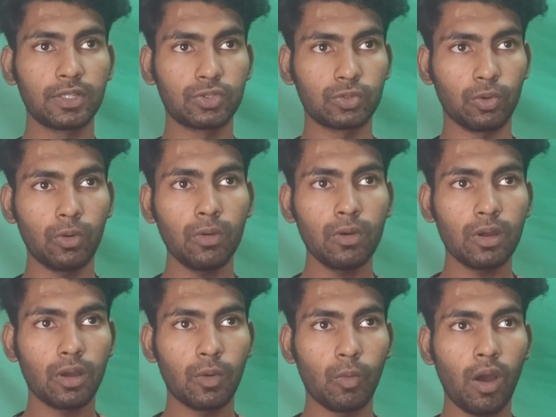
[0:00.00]
So
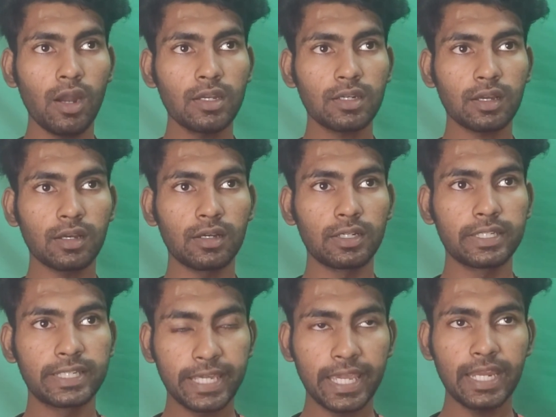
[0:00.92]
what
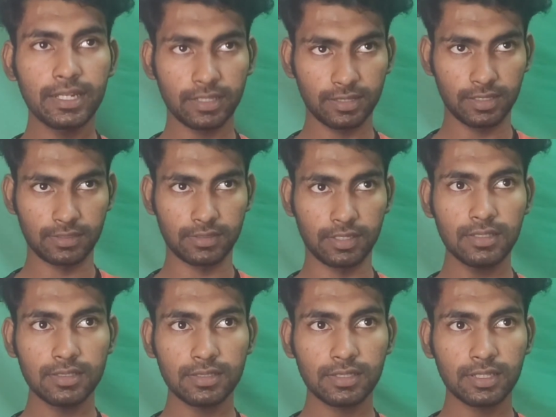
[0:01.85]
Kane does
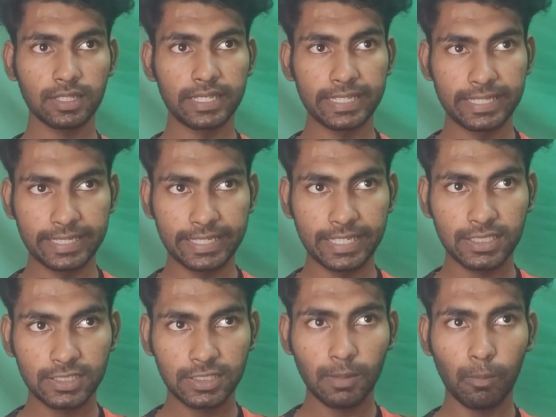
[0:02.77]
is he
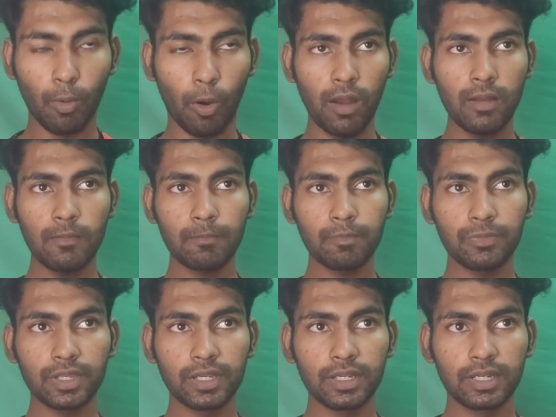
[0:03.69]
gets the ball,
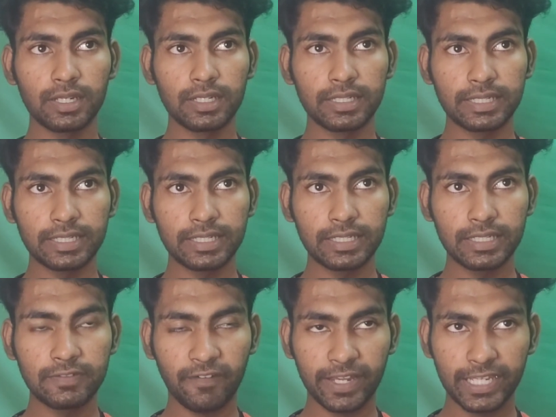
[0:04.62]

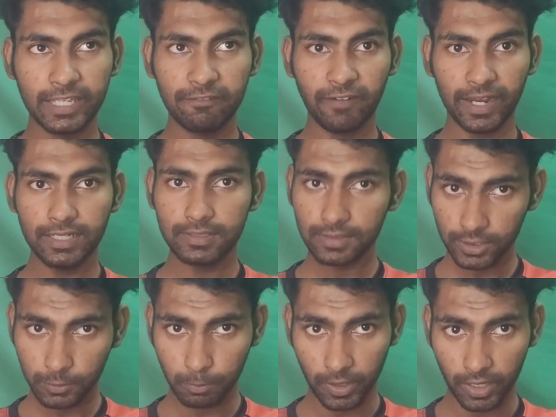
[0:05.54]
he finds
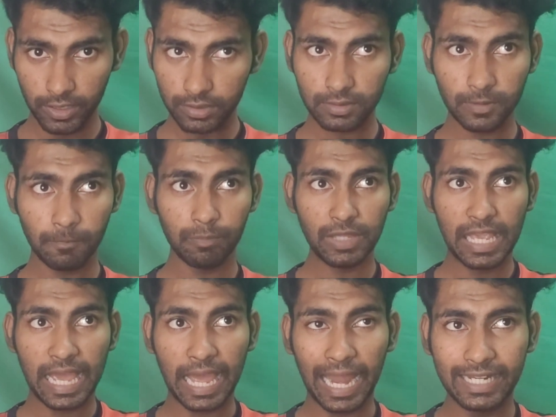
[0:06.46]
the space,
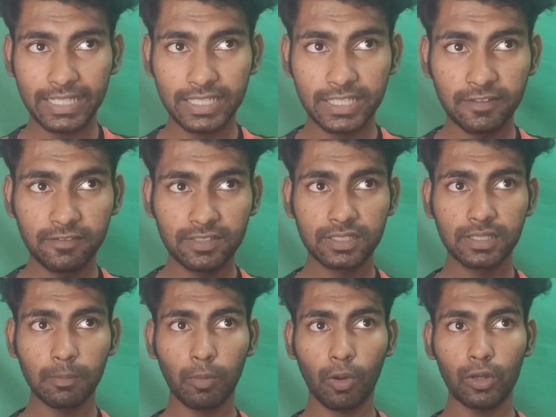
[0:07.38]
and gives
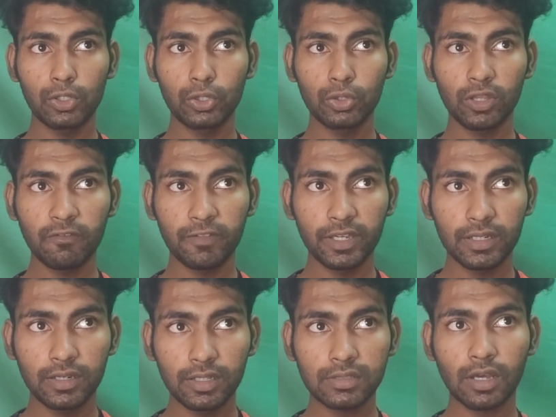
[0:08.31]
the ball to the
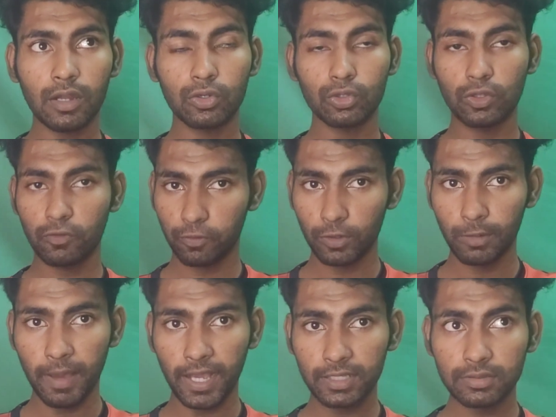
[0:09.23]
wingers or to the
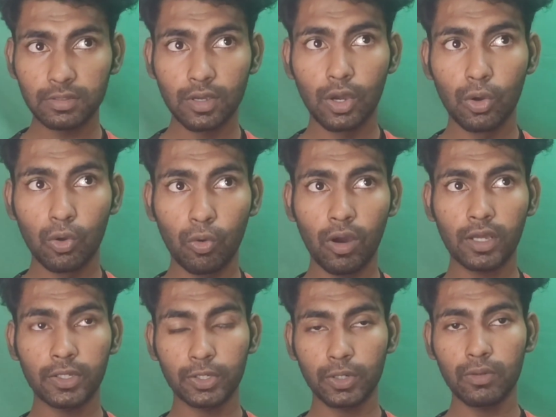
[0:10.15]
fullbacks who
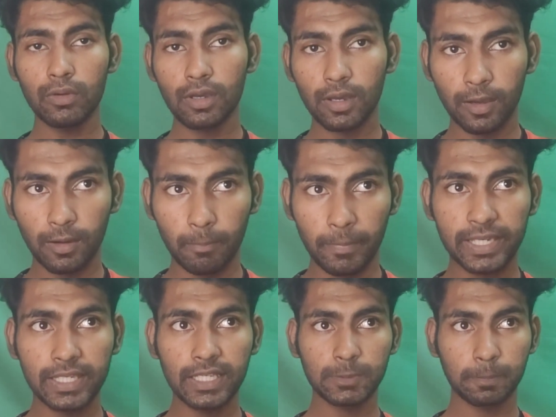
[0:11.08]
are
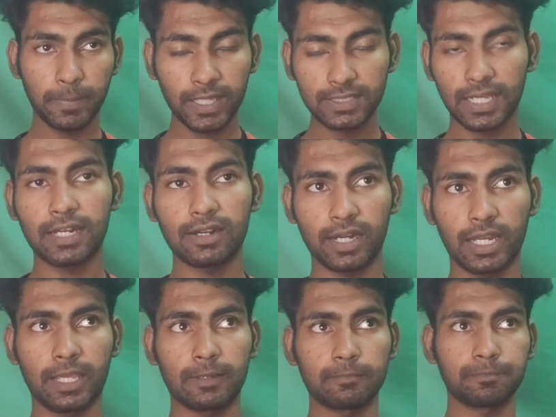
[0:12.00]
making space and
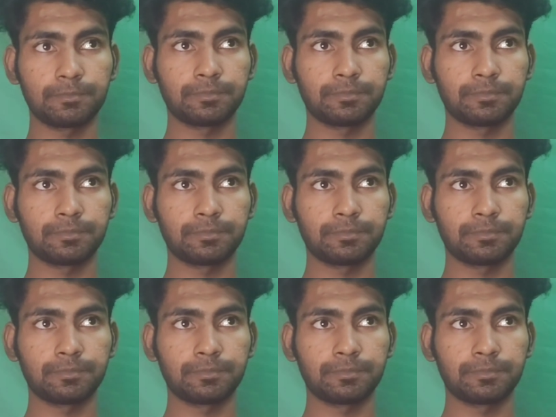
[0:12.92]
running.